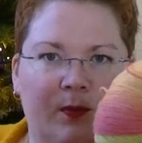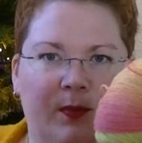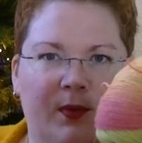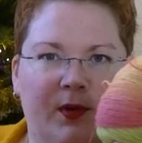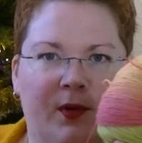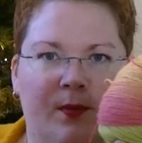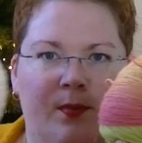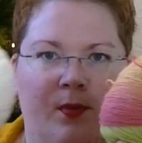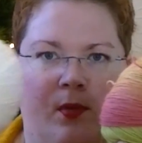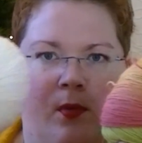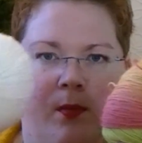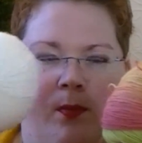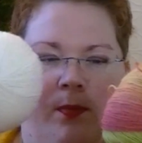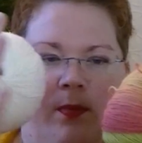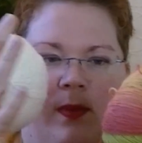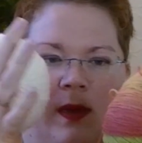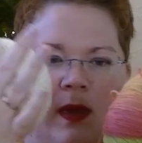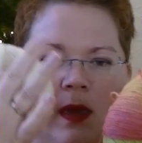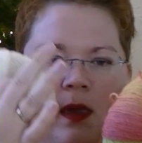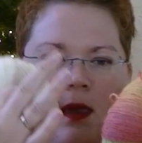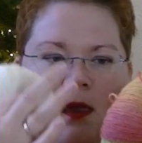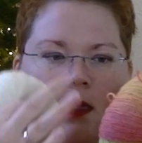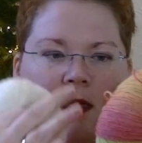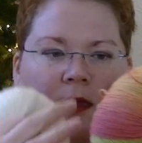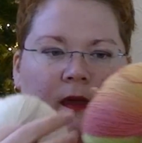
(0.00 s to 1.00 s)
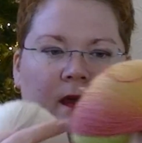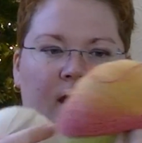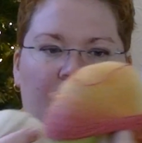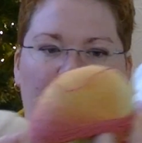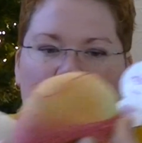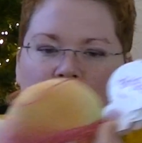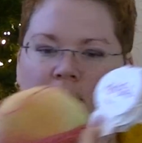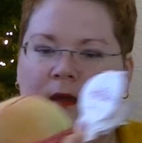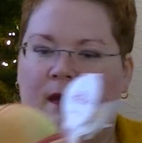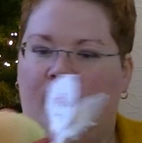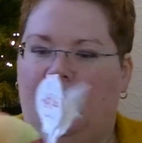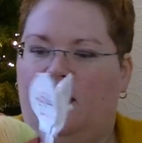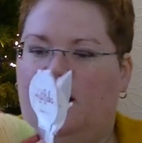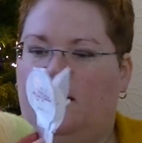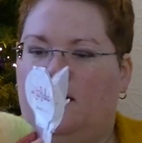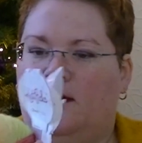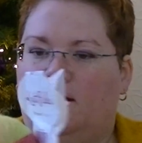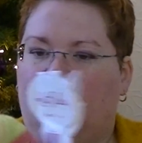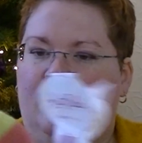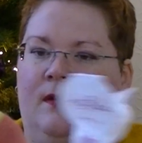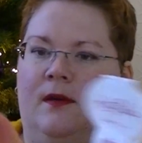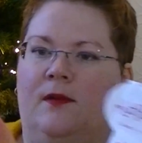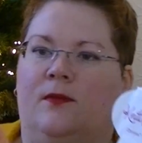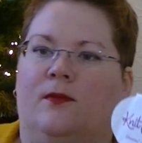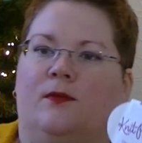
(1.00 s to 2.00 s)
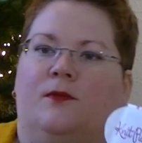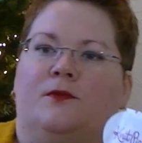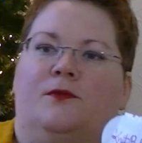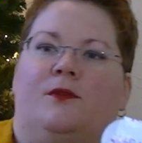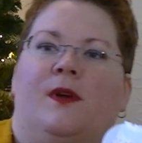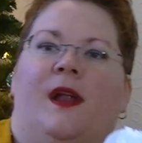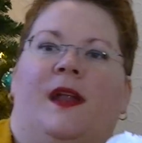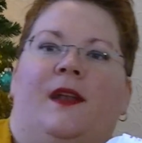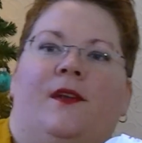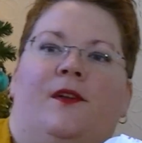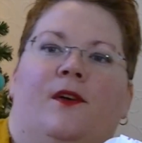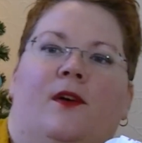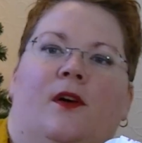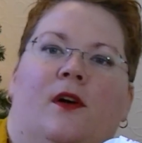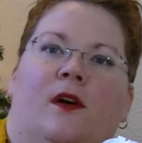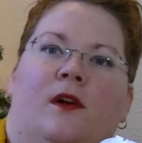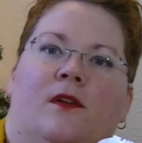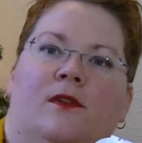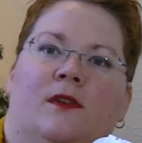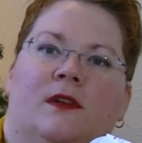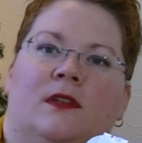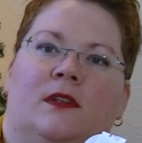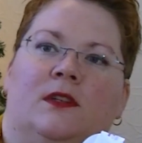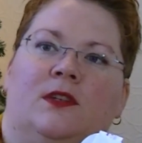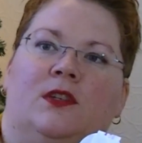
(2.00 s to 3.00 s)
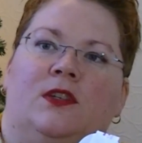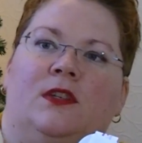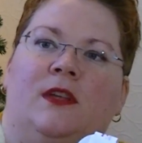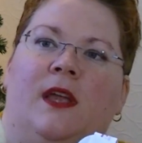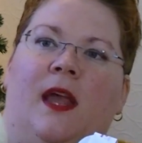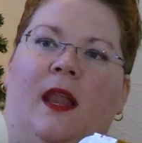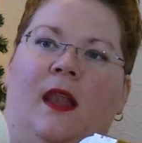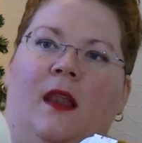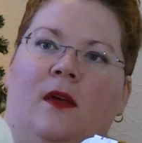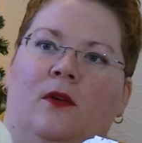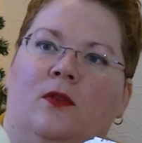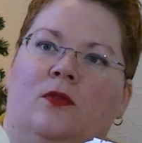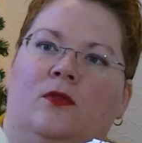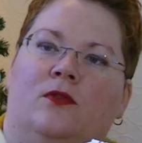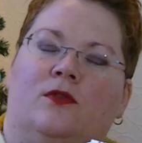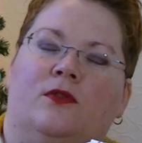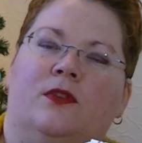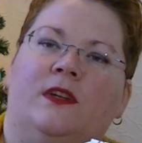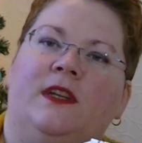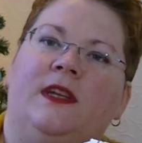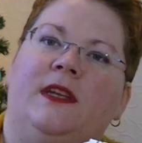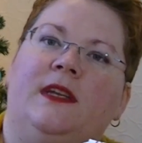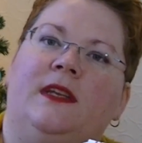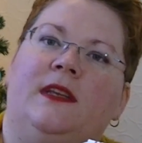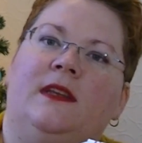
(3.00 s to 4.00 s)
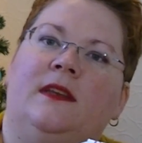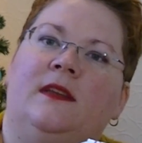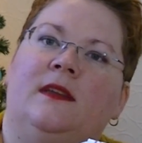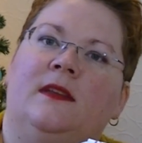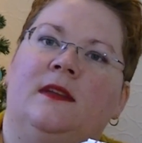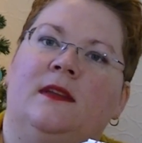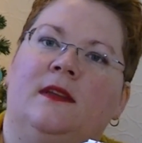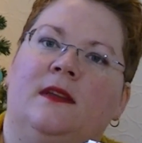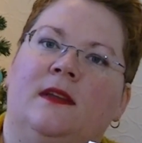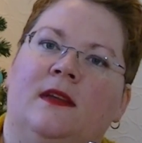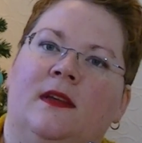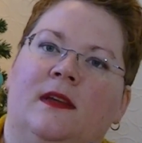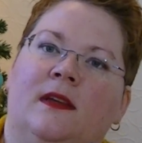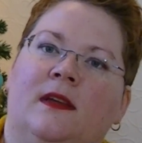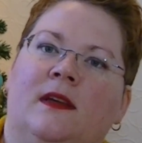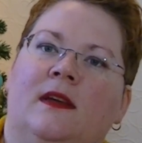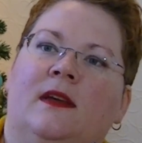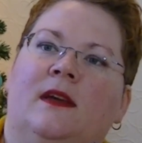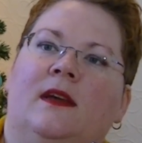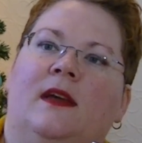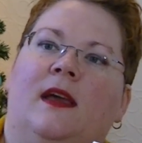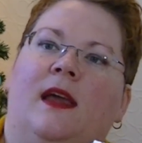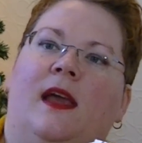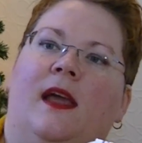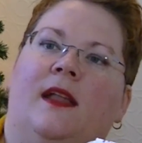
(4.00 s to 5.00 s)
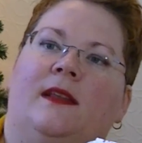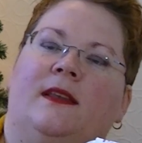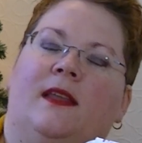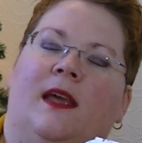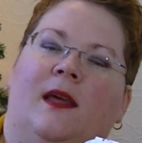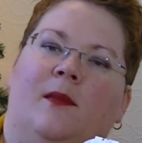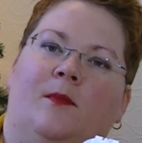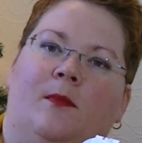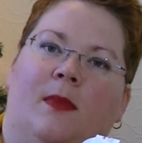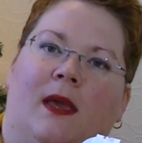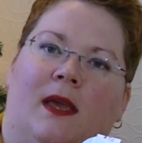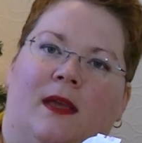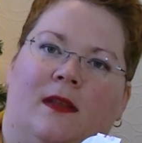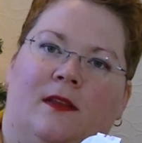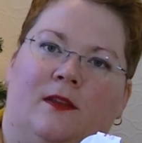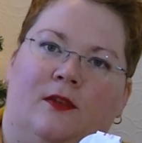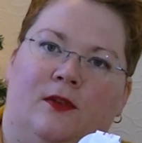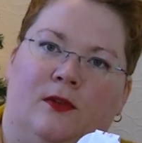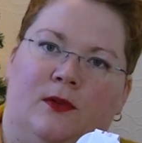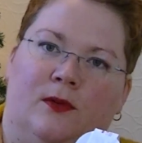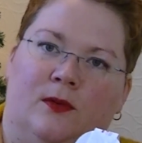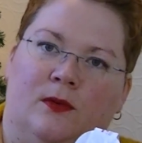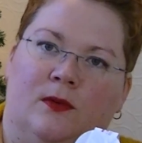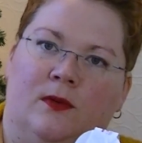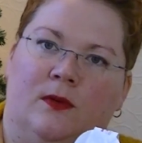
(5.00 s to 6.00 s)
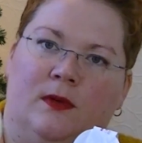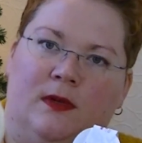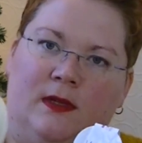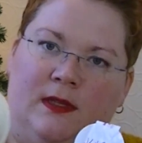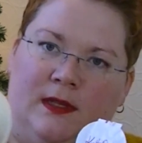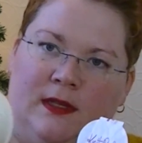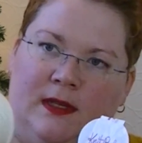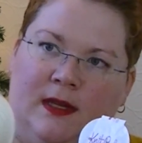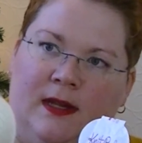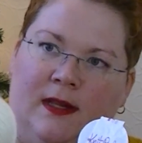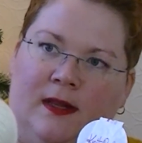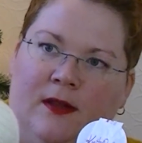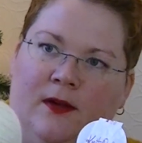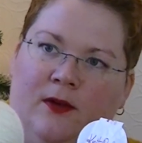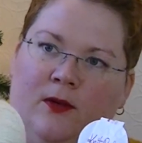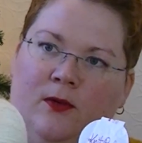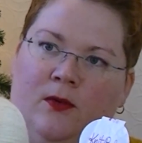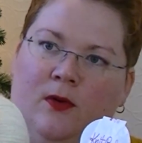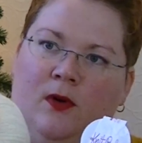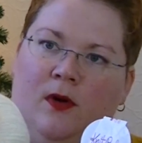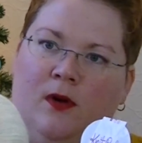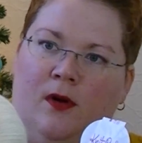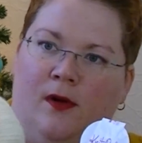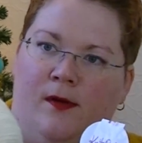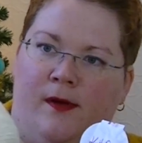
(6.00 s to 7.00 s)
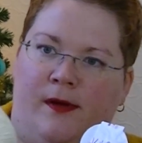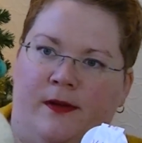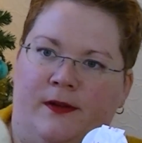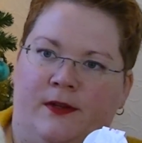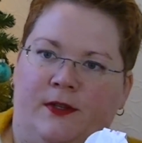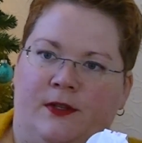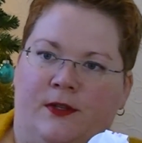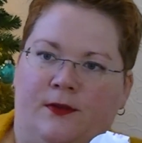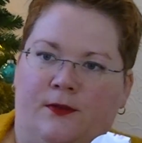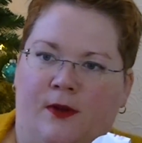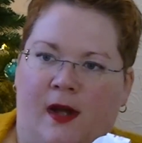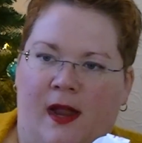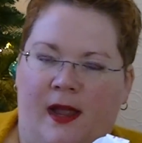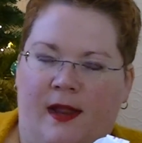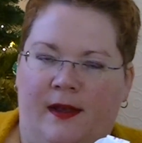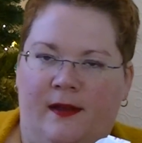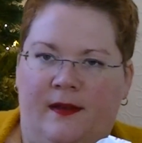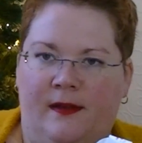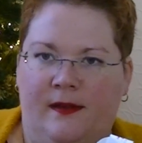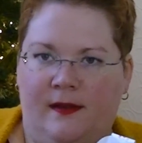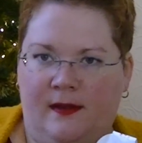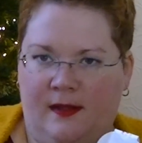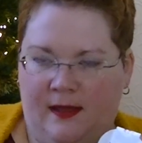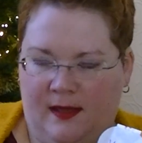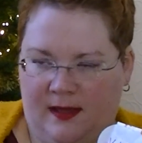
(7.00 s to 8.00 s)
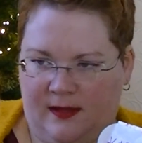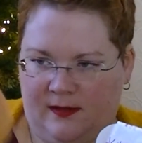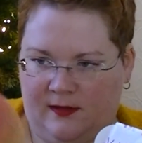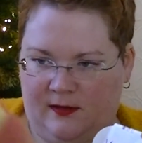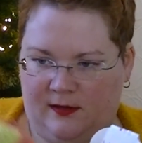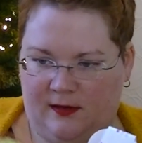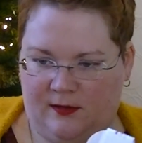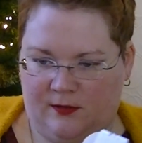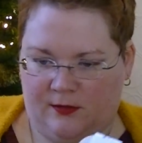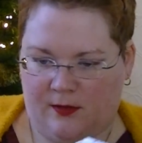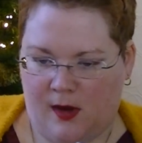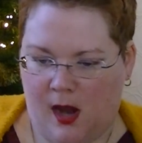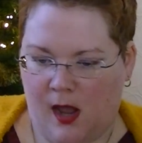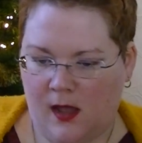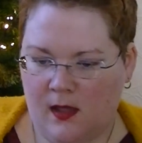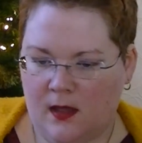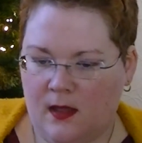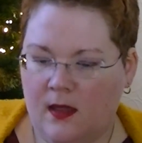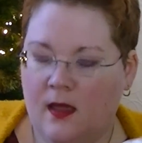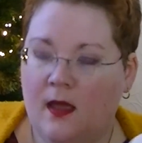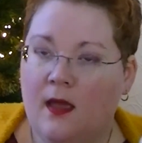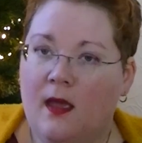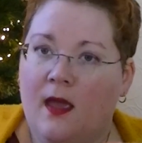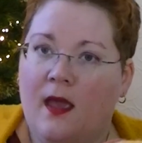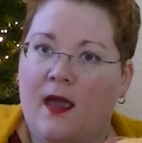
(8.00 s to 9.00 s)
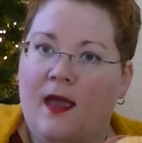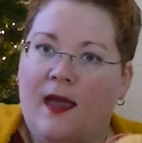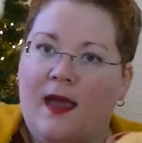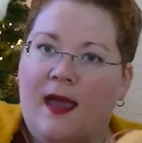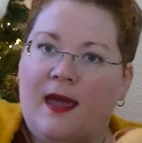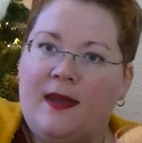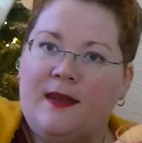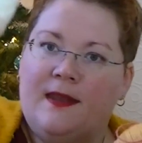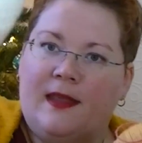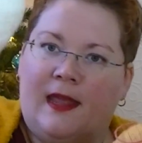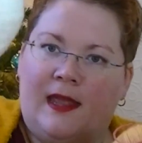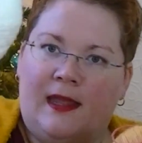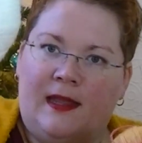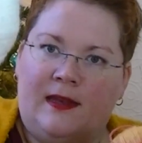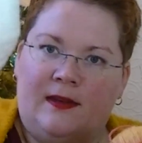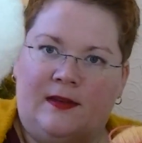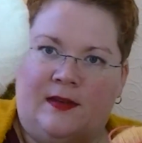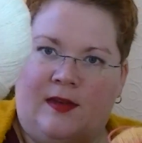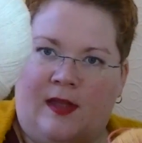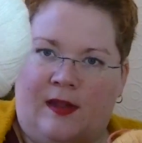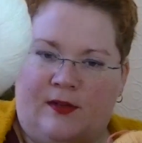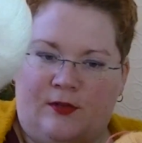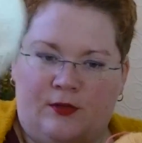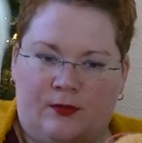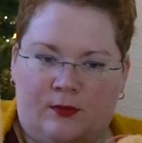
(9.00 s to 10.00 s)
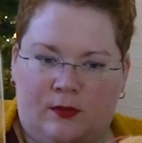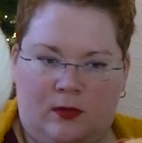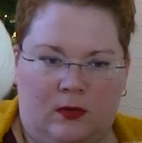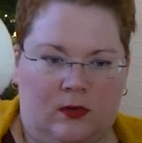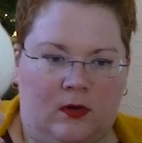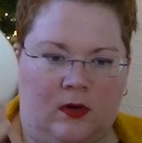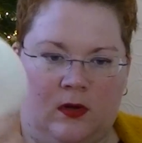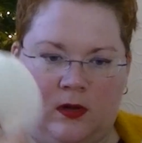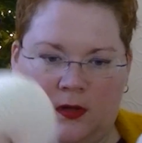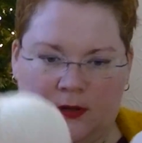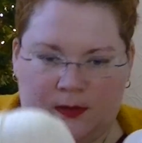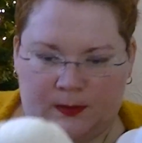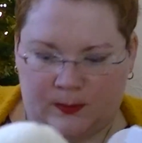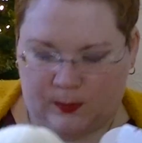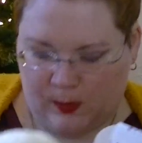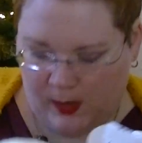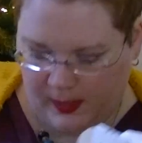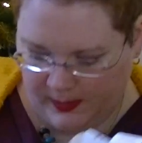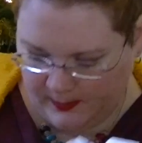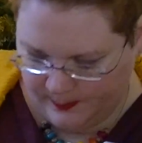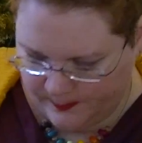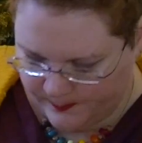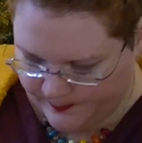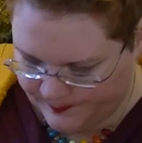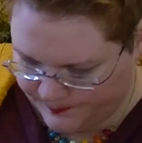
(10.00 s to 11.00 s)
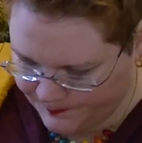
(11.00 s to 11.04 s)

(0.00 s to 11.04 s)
purple, pink, well, red, orange, yellow, green, and then back to yellow, orange, red, etc. And a natural colored one.